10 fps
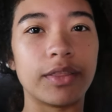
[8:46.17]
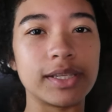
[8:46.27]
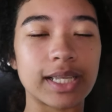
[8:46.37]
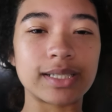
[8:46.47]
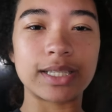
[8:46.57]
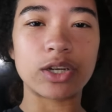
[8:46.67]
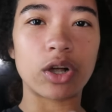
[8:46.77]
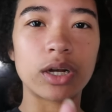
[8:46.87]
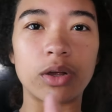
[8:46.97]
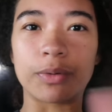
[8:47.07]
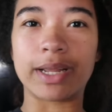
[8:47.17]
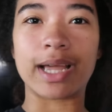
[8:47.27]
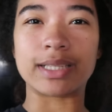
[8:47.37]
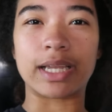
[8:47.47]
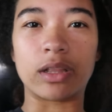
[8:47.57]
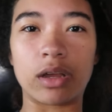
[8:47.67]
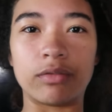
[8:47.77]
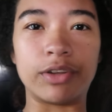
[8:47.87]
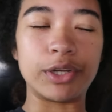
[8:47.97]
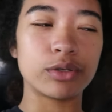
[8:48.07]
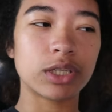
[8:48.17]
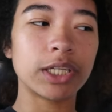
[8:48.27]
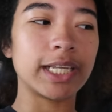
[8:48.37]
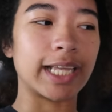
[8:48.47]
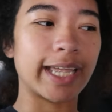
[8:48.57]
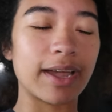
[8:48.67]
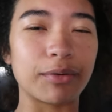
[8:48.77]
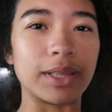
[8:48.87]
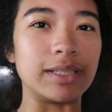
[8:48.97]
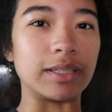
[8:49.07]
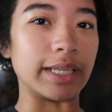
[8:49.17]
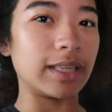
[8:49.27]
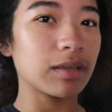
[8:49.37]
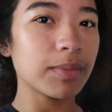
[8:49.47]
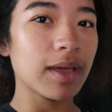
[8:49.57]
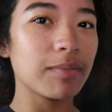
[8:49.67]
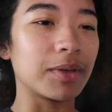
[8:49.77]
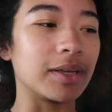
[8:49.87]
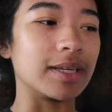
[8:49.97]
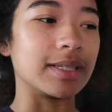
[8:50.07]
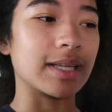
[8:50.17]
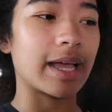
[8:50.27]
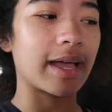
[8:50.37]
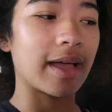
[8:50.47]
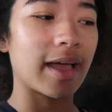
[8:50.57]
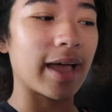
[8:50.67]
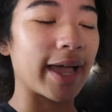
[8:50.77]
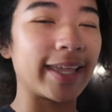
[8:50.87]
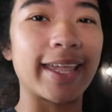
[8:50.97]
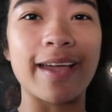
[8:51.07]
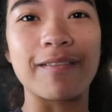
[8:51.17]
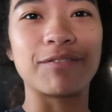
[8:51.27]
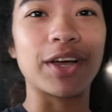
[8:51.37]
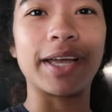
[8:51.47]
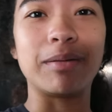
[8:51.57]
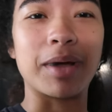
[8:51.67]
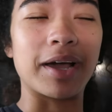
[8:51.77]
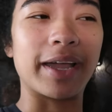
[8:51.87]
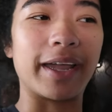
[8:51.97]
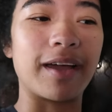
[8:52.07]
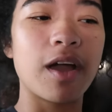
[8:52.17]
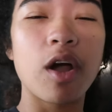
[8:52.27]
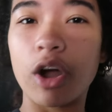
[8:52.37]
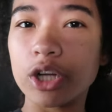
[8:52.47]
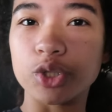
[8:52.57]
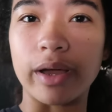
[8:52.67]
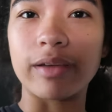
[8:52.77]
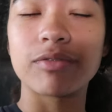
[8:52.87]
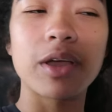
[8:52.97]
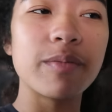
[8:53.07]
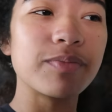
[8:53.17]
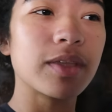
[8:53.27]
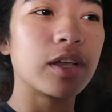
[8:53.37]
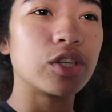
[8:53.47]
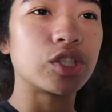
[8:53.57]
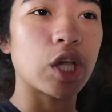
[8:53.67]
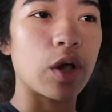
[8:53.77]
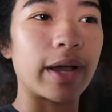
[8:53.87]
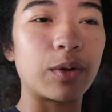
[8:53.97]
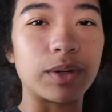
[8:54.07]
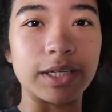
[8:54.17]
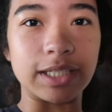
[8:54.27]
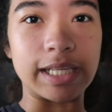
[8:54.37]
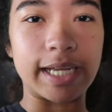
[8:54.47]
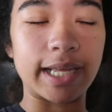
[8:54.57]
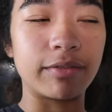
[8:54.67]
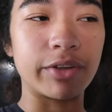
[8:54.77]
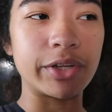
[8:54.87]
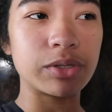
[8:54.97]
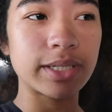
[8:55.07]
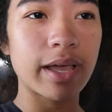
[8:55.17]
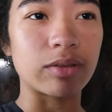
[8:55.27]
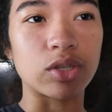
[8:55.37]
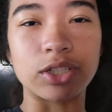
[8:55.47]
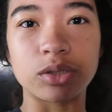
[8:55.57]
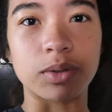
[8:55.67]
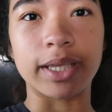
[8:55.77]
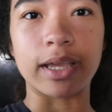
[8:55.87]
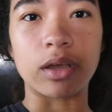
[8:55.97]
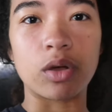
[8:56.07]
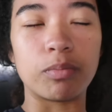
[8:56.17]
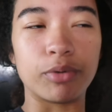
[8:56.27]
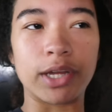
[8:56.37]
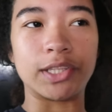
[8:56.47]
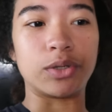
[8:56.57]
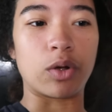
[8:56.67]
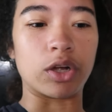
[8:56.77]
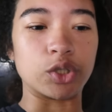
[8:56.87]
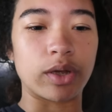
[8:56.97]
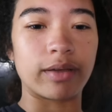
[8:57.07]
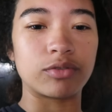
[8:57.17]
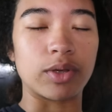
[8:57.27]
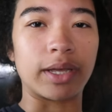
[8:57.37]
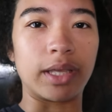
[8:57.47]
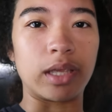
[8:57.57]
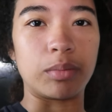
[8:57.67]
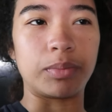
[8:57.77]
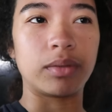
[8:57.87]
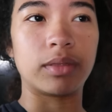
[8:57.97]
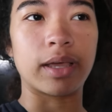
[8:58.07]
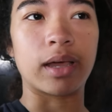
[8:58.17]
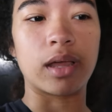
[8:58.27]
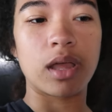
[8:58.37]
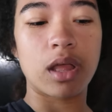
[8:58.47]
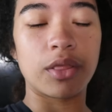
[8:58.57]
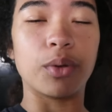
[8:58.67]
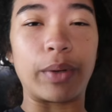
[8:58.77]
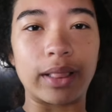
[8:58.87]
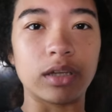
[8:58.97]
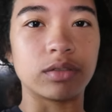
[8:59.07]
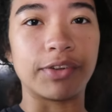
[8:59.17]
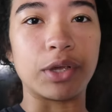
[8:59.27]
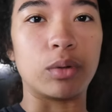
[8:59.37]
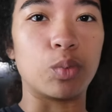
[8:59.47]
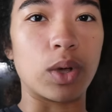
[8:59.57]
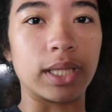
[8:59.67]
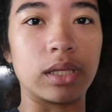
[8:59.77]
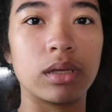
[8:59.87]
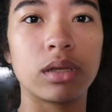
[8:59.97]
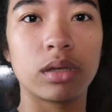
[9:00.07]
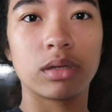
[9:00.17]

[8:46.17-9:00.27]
this SD card already has like a lot of videos on it and I can't really delete them yet because I can't find my hard drive so i don't want to delete any videos yet so i just want to get a brand new hard drive so i can keep that the weight loss video in one